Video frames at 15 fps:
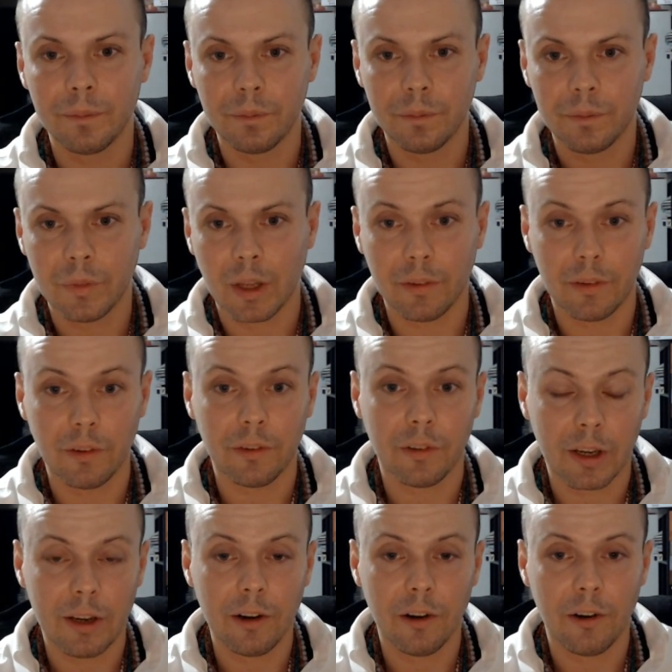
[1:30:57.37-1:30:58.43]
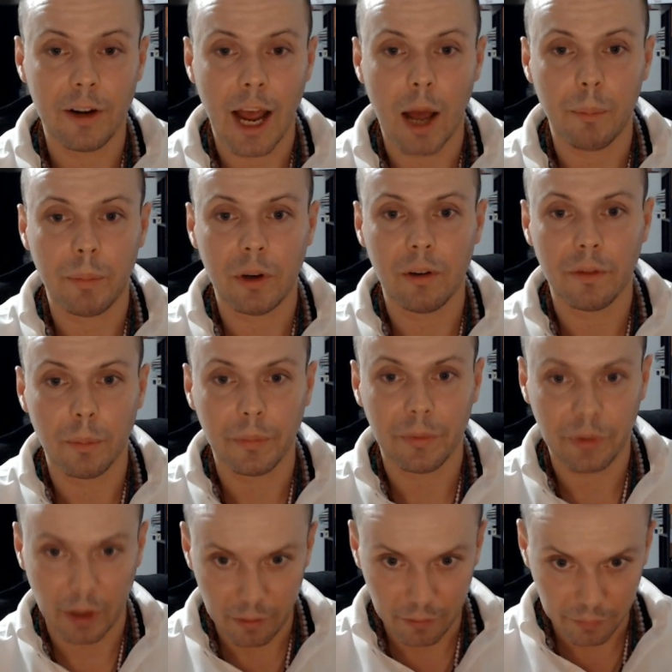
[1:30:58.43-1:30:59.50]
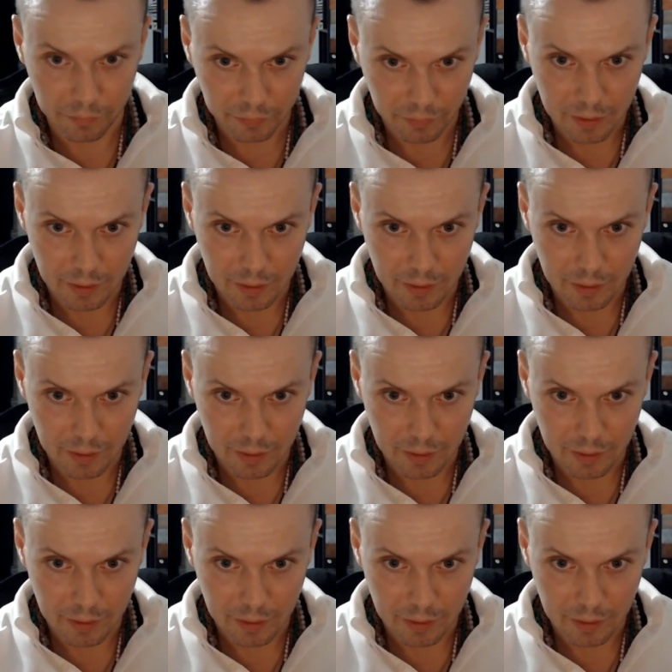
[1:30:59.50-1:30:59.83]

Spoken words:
Because they're secure and happy with themselves.